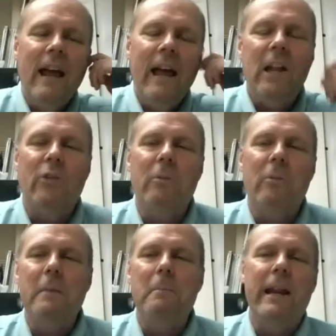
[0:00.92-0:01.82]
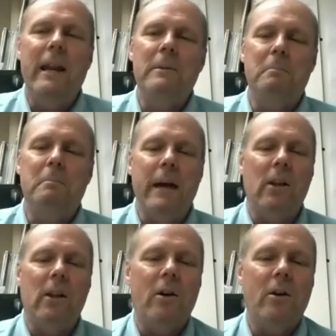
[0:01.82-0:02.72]
Hello, everybody. My name is Mike
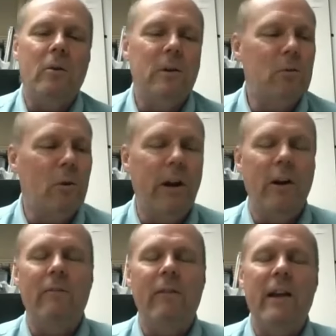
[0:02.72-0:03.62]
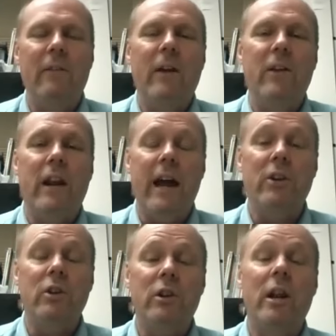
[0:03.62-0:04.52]
Lagerquist. We're here at Vine Faith in
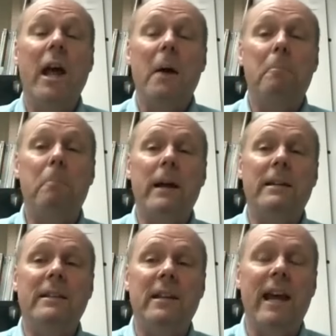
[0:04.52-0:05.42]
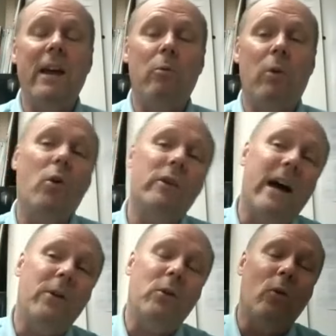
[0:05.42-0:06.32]
Action, but today we're going
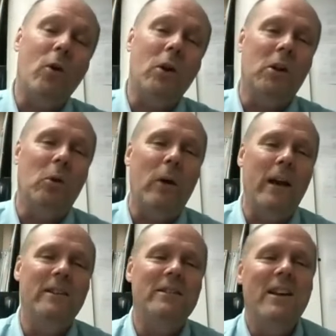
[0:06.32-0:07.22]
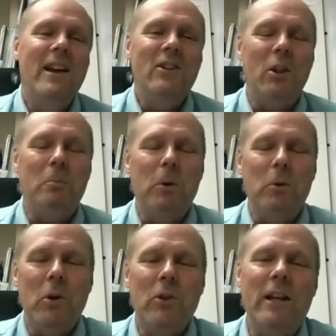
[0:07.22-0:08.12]
down the road a little ways to the Blue
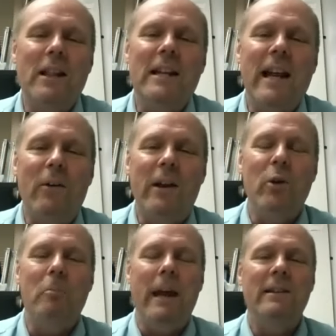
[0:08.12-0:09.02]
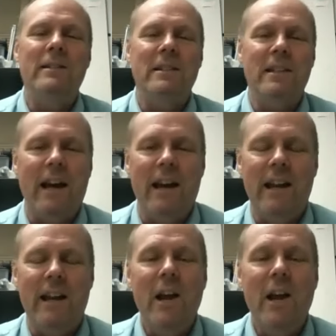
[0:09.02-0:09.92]
Earth Nicollet County Humane
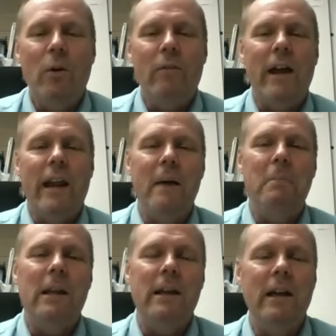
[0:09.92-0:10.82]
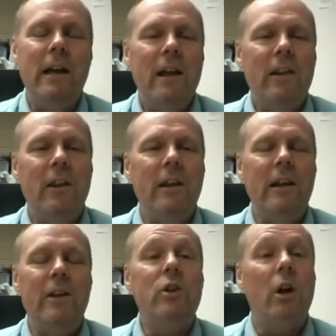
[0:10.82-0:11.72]
Society. We've got Emily,
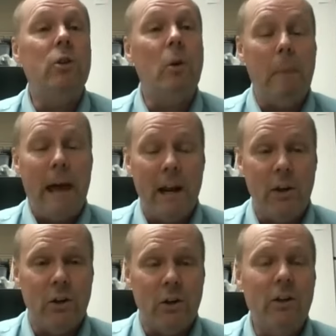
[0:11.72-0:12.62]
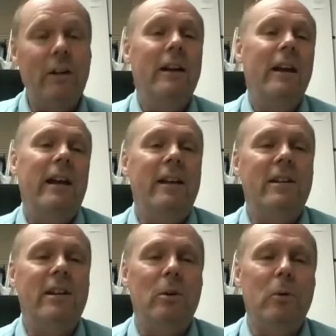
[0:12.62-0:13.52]
the shelter manager, is
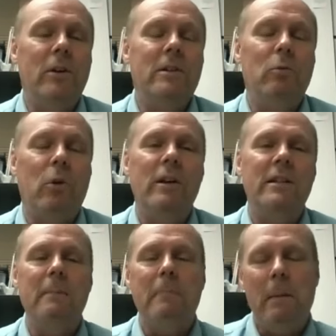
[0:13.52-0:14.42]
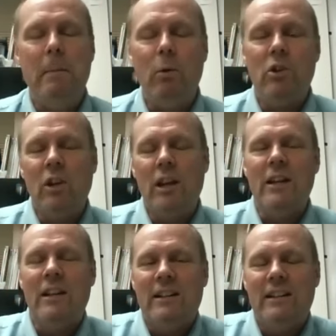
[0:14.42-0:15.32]
here with us, and we're going to see maybe she
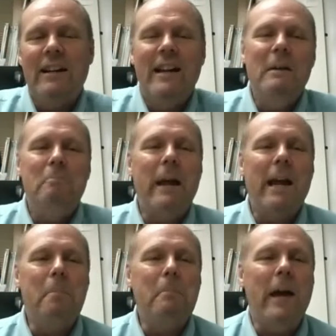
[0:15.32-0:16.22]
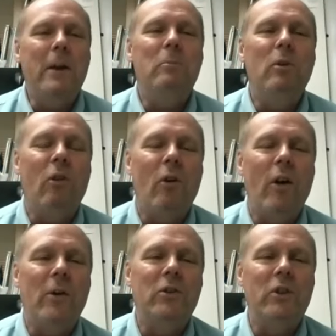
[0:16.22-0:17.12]
can pick up and move
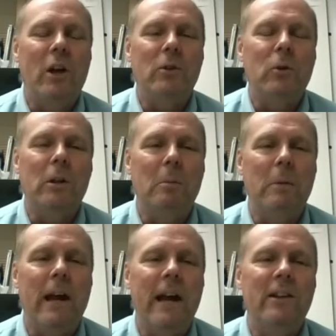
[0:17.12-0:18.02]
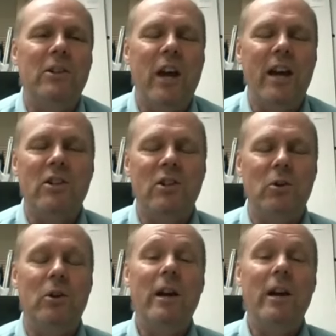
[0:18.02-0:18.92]
around the shelter a little bit. I had the chance
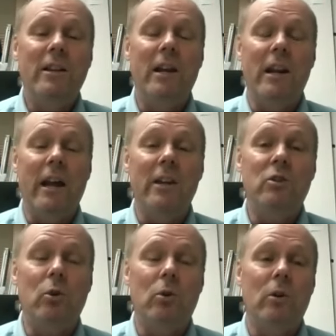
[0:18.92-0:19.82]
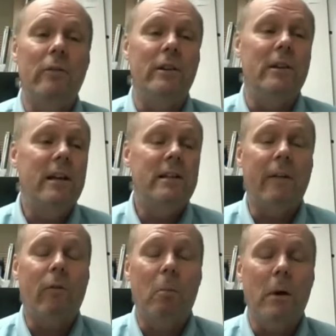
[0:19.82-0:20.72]
to get a nice tour of it
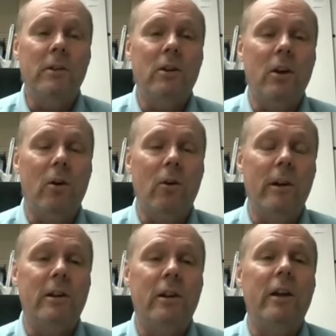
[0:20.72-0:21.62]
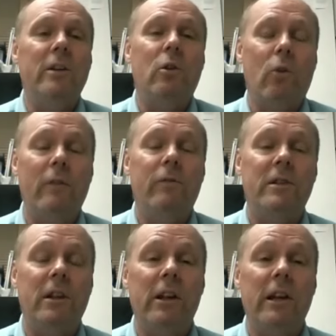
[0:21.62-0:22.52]
several months ago, and it's a great
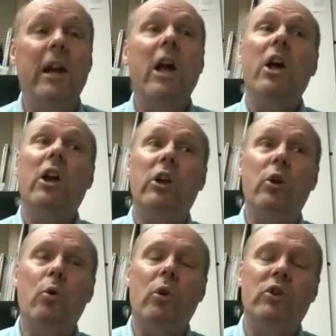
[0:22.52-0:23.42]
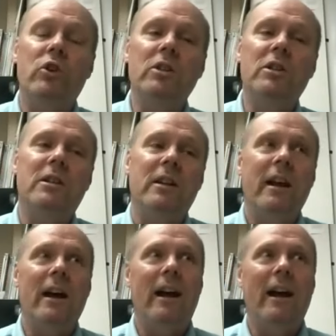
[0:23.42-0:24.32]
facility. You were just
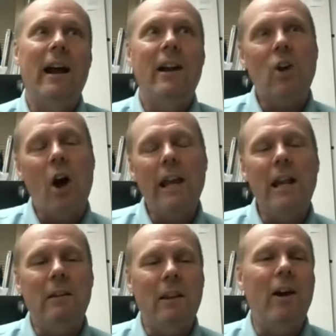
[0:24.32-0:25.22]
talking.